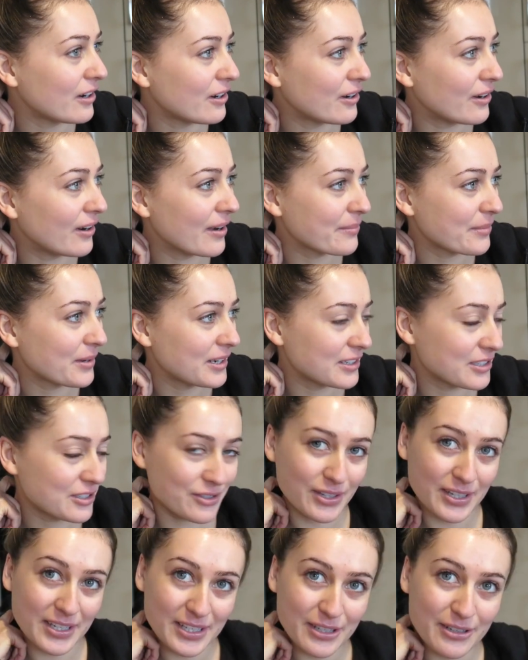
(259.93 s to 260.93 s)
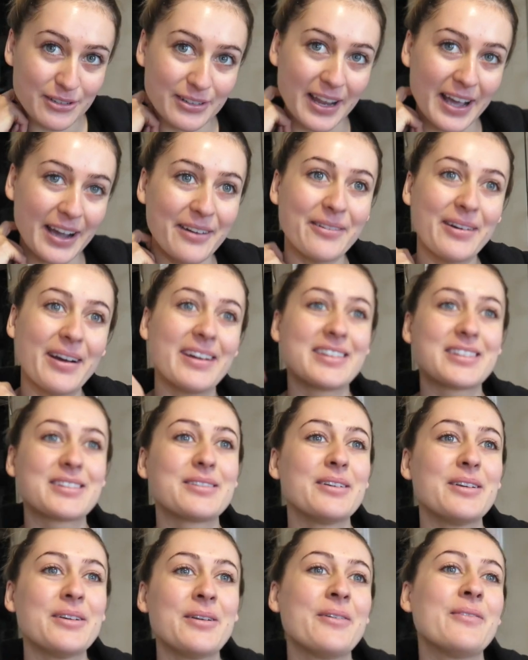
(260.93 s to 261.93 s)
"Oh, I'm going to treat you now,"
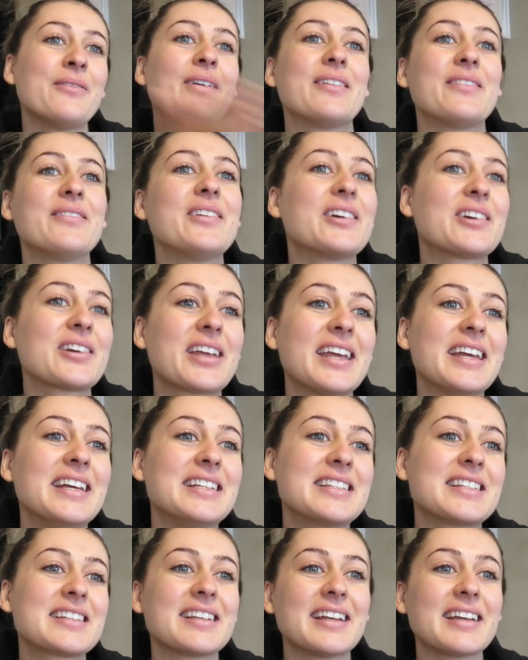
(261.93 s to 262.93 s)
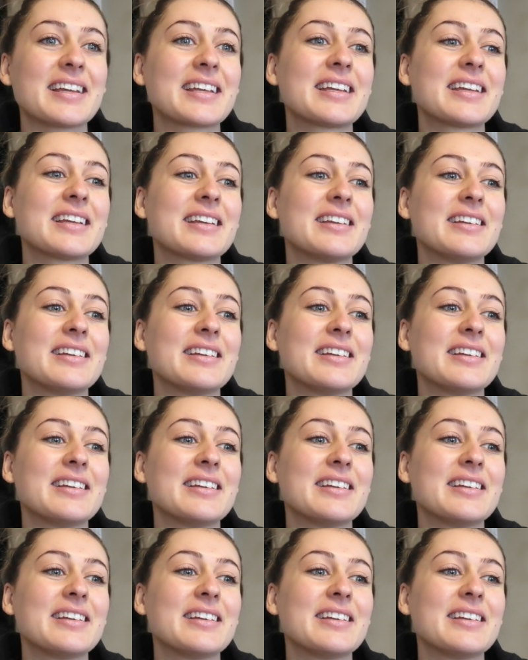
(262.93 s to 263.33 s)
whereas when we were kids, like,